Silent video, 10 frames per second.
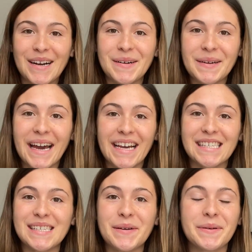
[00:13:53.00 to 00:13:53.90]
Okay,
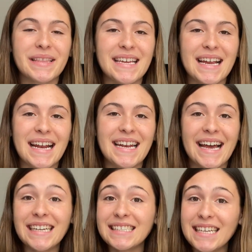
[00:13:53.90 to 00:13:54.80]
so the
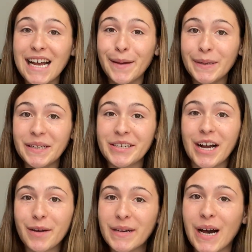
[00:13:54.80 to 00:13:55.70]
next thing I'm going to
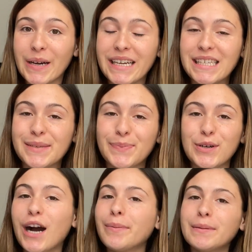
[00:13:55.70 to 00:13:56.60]
talk about is
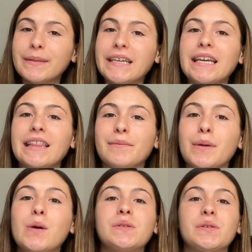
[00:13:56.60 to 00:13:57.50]
probably the
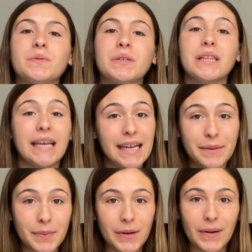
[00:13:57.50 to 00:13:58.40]
most
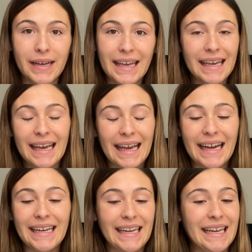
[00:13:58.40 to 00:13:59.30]
relatable
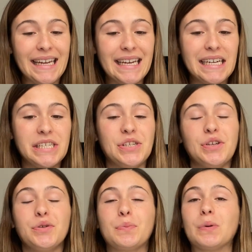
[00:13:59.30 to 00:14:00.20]
and it is
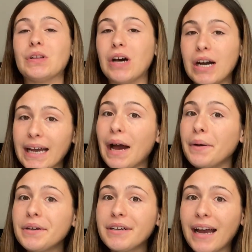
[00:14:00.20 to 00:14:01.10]
to block
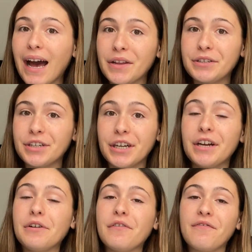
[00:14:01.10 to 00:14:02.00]
out your calendar
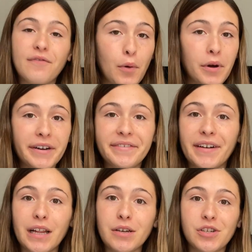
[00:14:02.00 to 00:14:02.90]
for
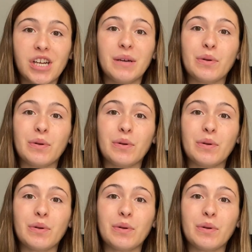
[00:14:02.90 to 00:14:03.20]
fellowship